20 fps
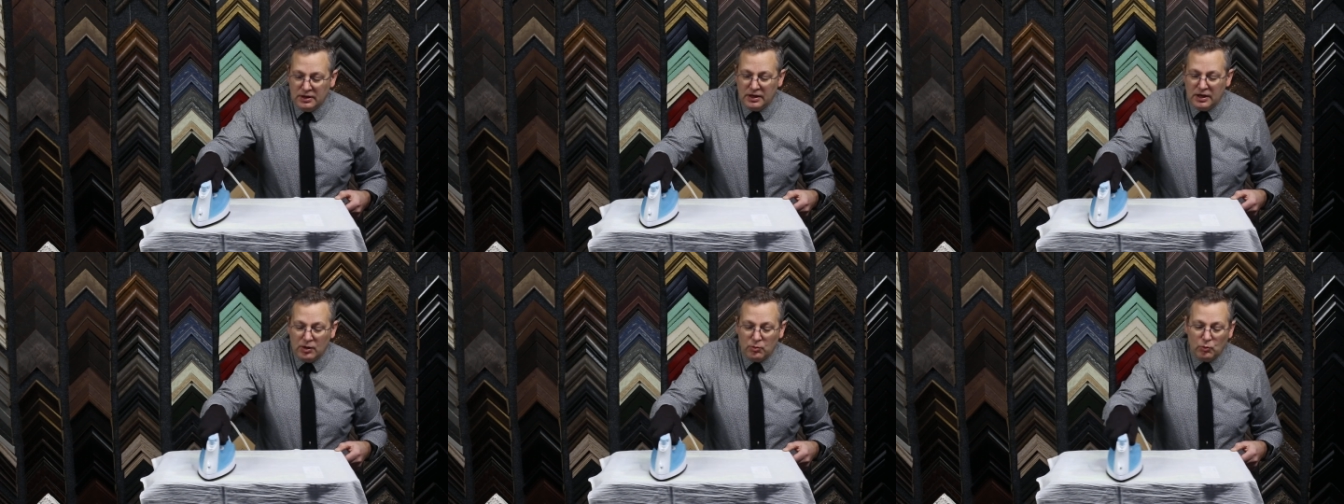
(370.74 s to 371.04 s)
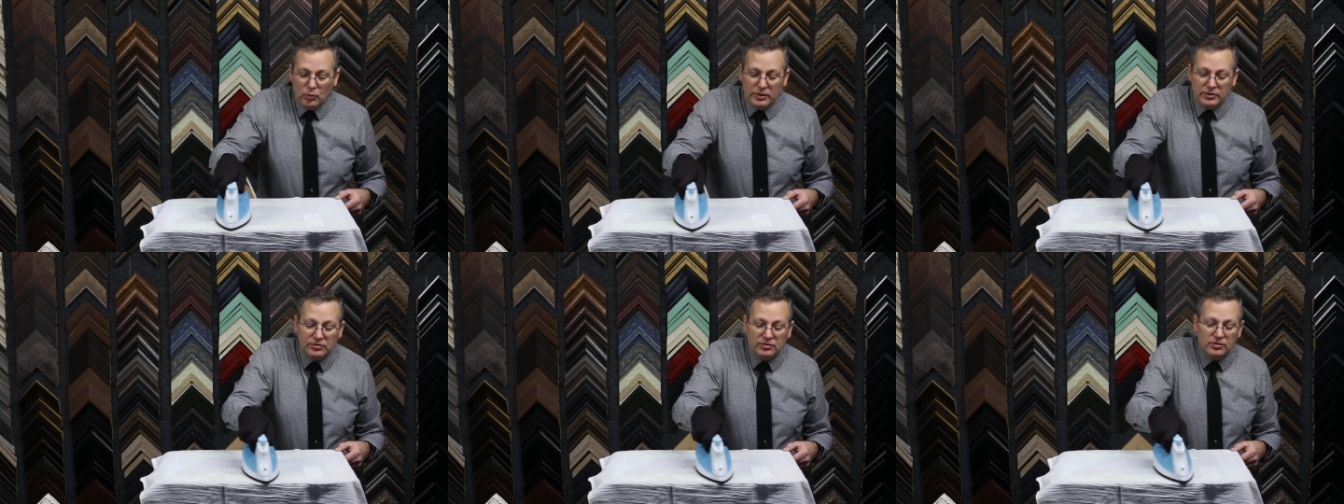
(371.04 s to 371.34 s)

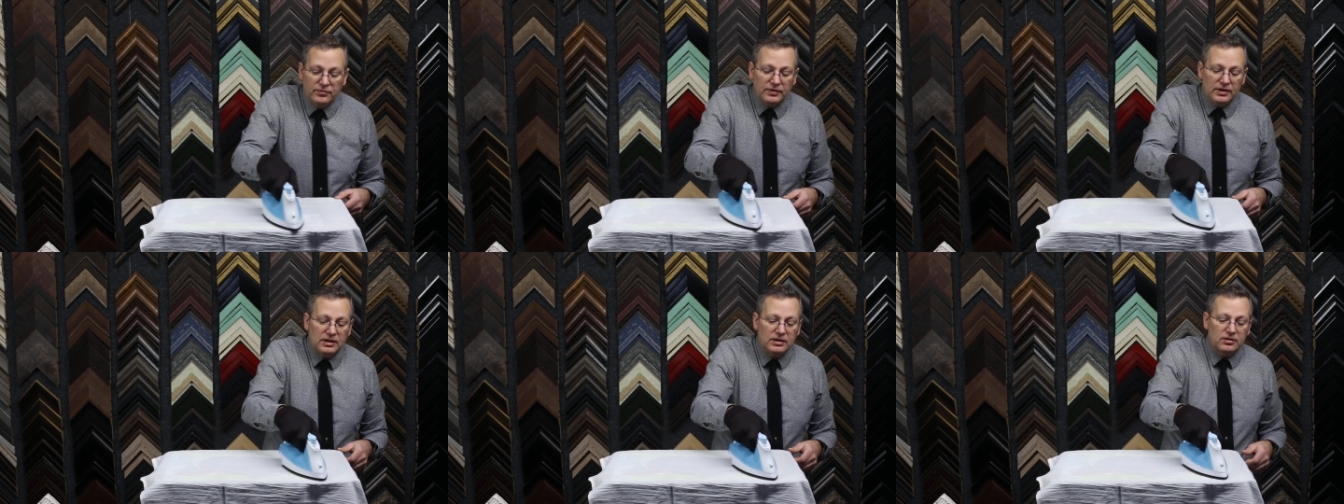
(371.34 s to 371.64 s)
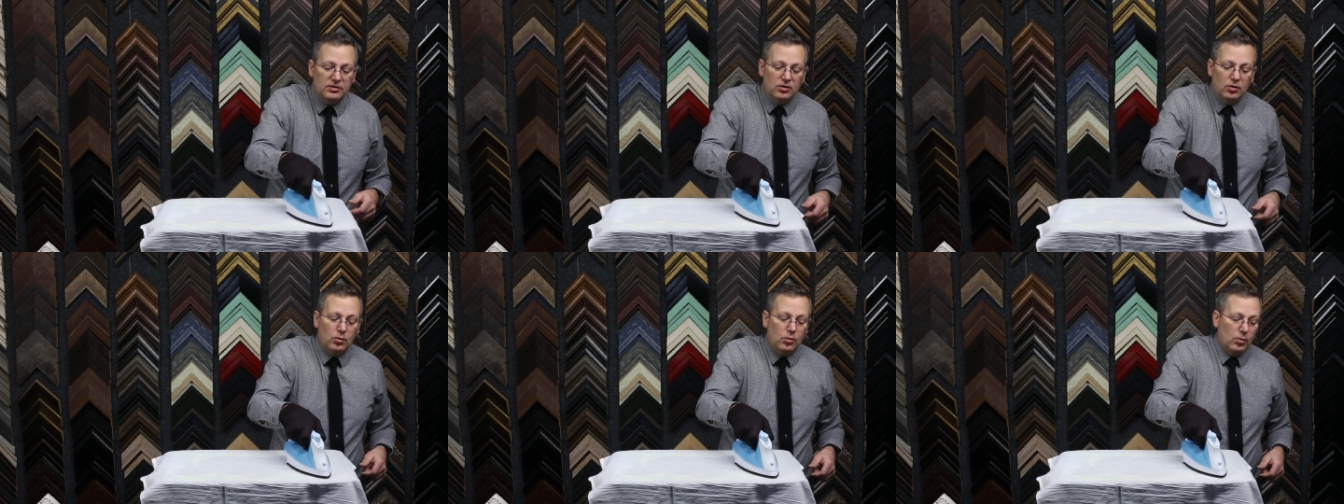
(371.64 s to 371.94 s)
And once you've
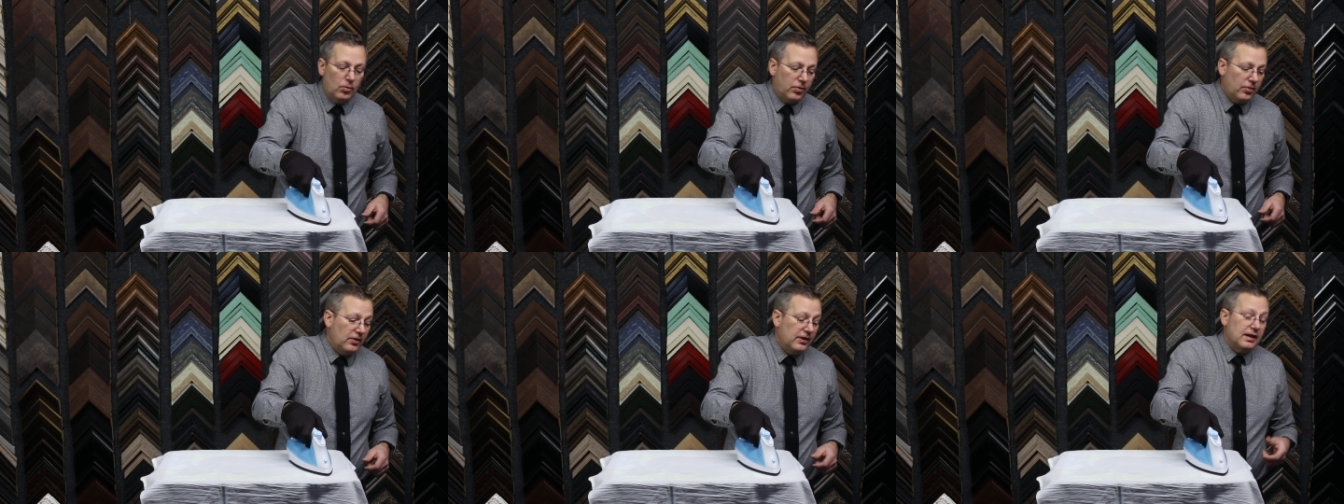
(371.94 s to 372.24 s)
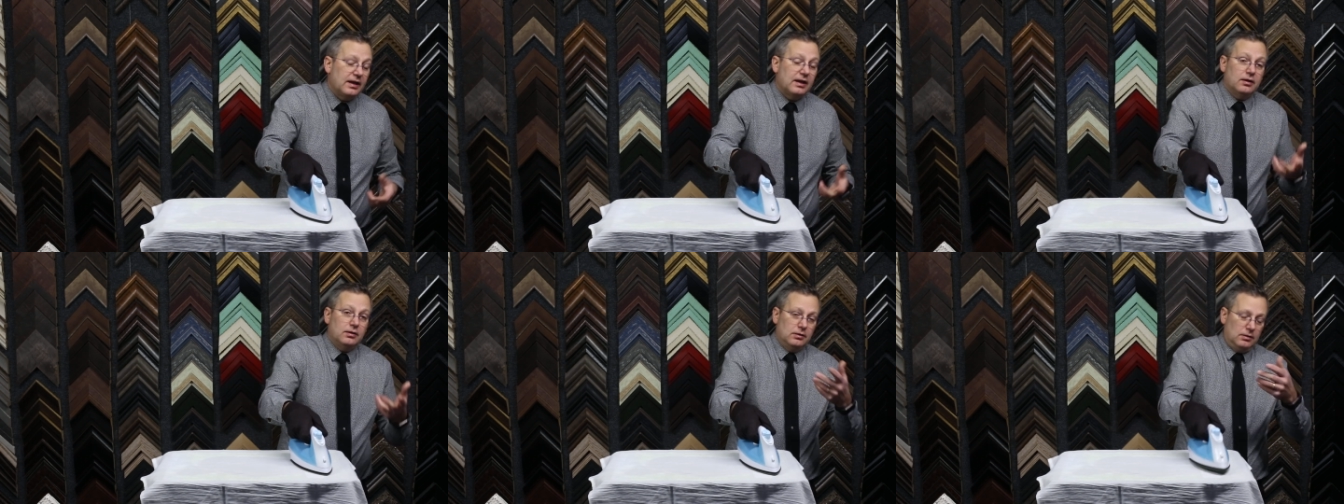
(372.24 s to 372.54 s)
heated the whole
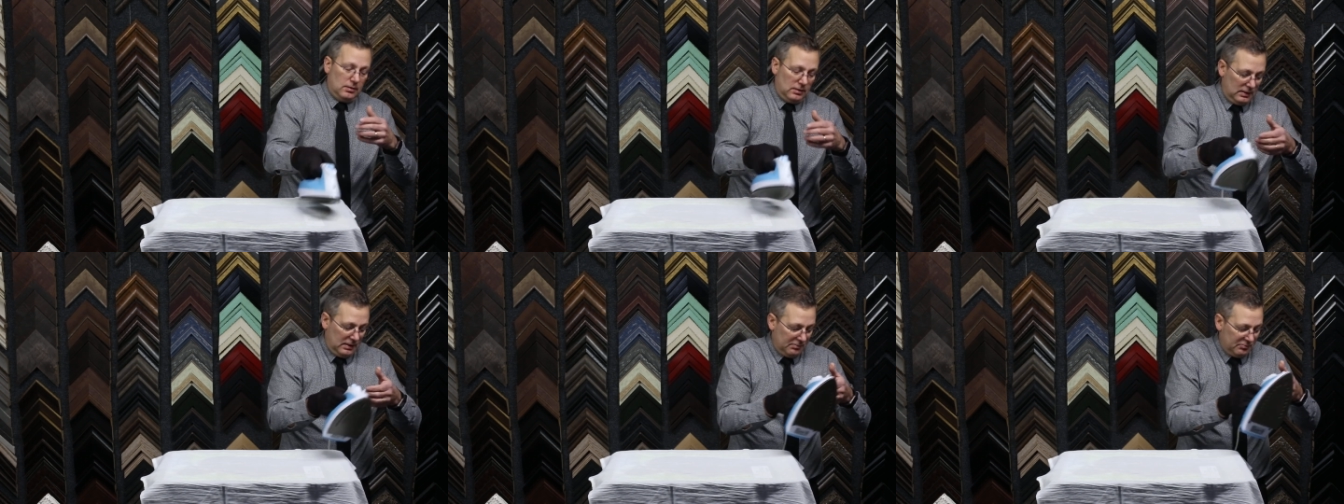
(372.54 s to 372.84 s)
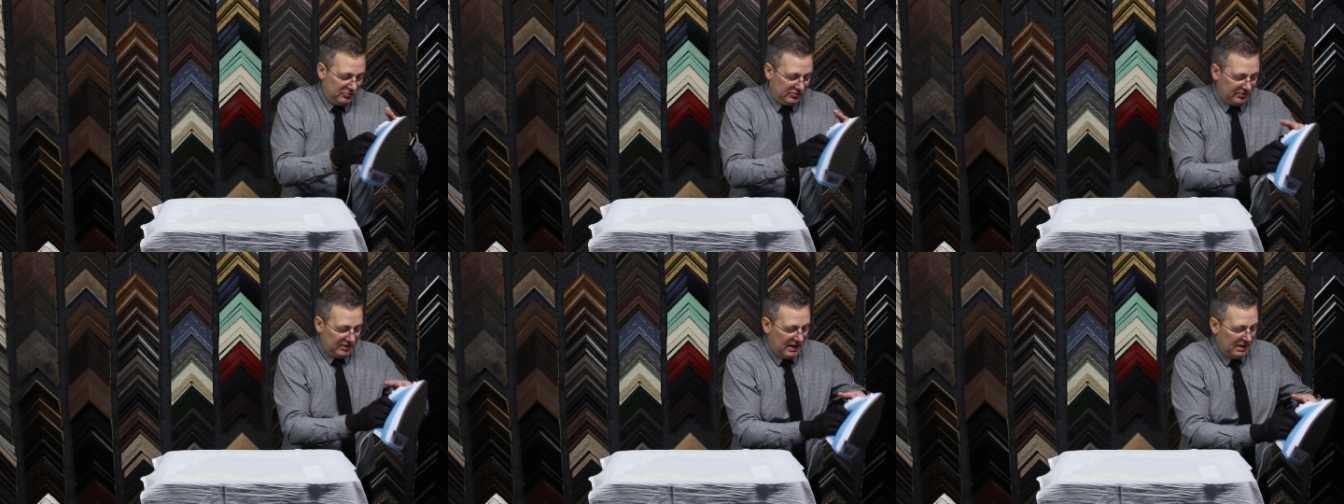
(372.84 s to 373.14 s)
thing,
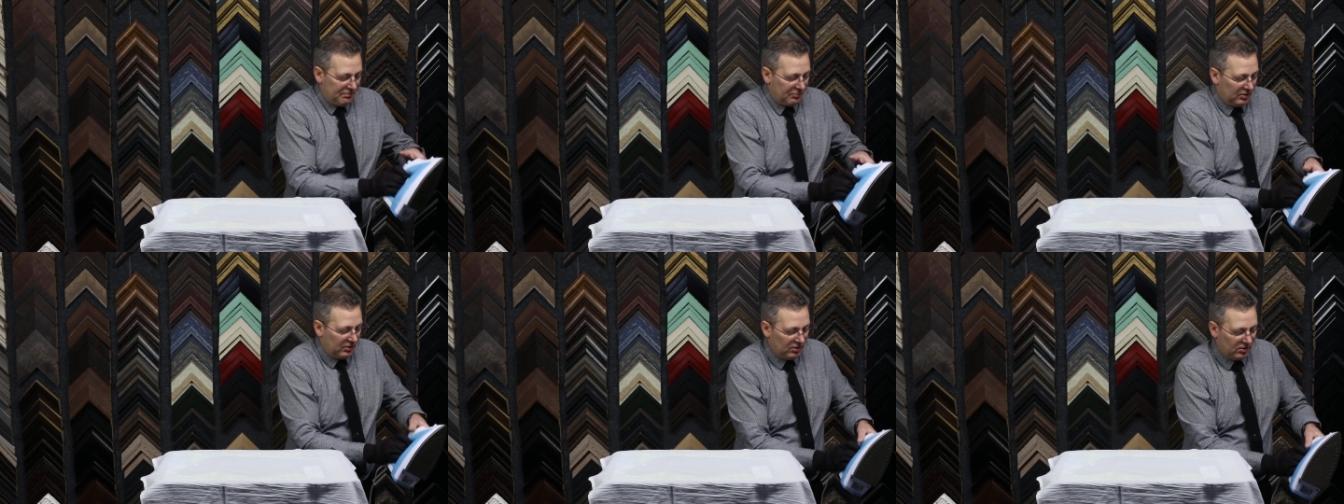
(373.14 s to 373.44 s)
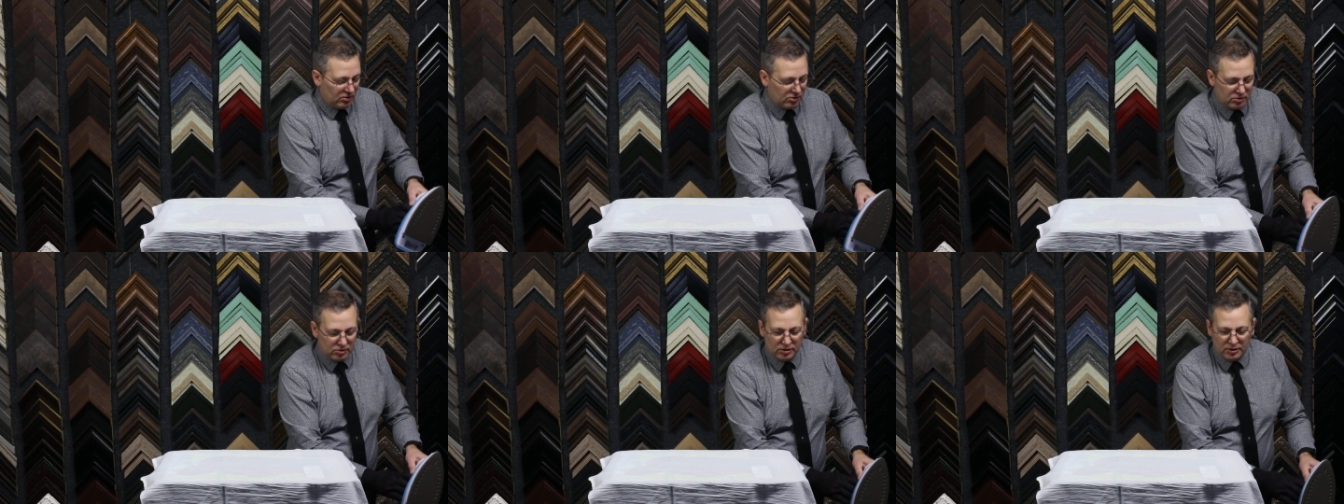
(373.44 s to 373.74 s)
I'm stopping a
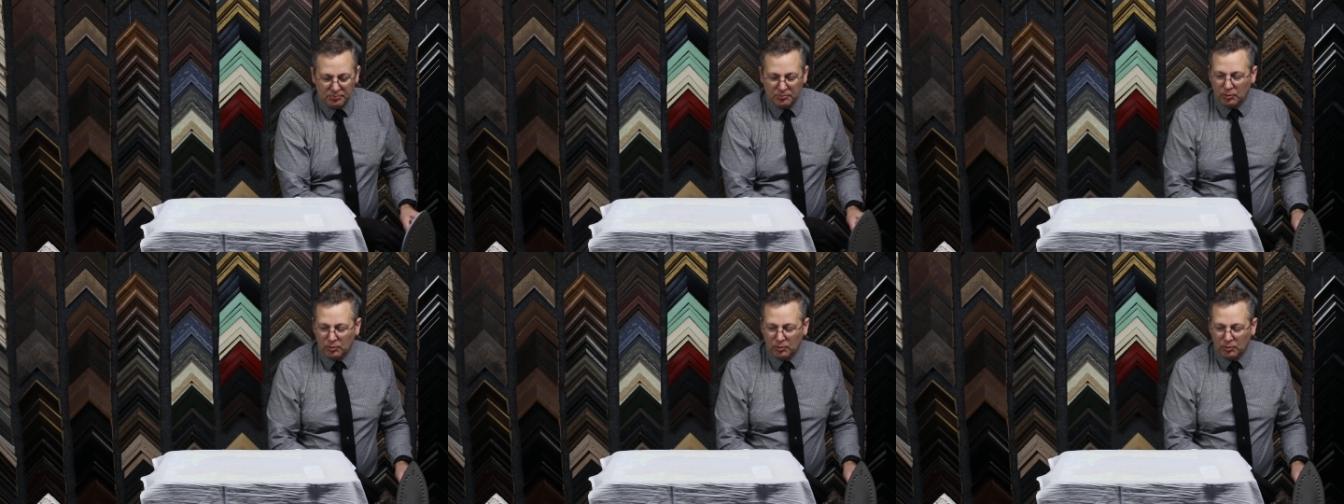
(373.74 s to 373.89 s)
little early,